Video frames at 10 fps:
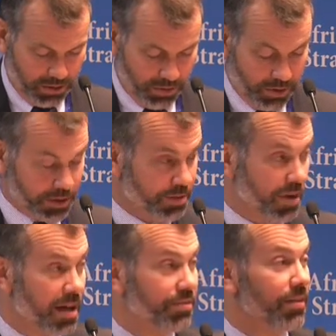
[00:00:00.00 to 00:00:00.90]
or to
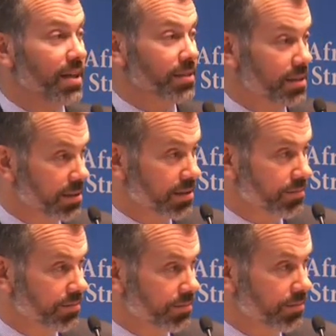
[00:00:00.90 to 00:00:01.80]
modify a
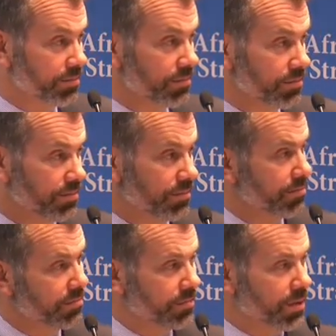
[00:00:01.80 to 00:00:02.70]
system,
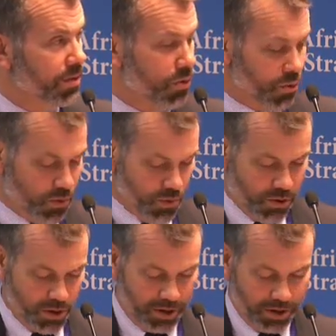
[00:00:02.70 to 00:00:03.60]

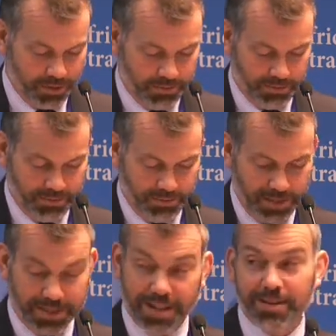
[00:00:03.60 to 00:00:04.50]
or
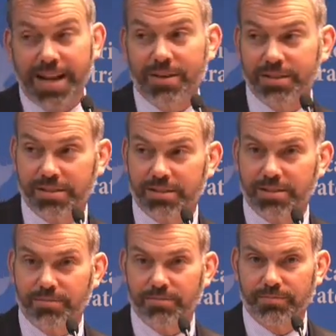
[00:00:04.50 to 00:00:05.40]
to tear down a
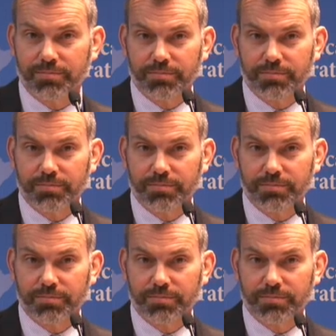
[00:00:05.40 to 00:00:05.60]
system.